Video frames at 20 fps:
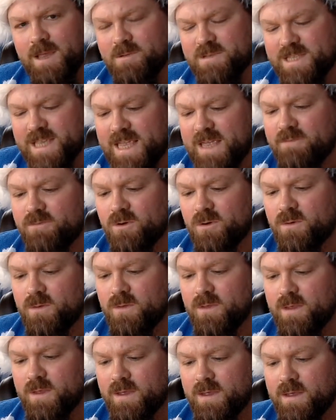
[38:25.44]
evil.
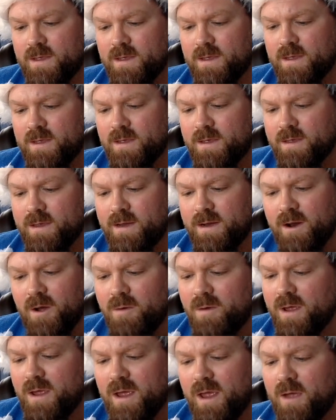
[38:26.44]
You know,
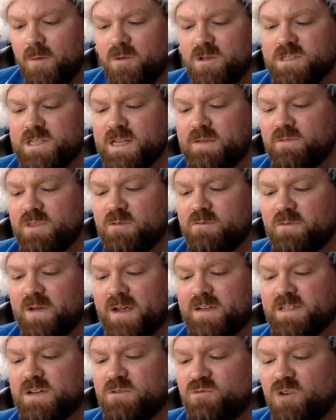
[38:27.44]
it wasn't even the
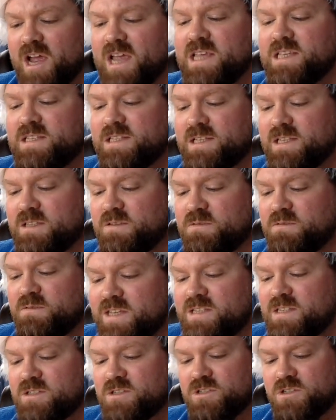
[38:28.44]
fact he raised his
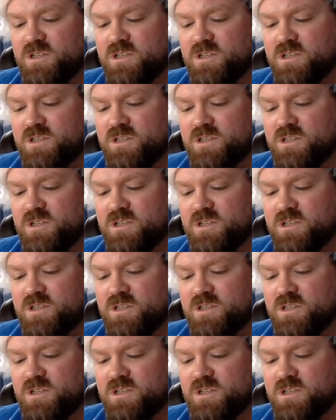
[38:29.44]
fists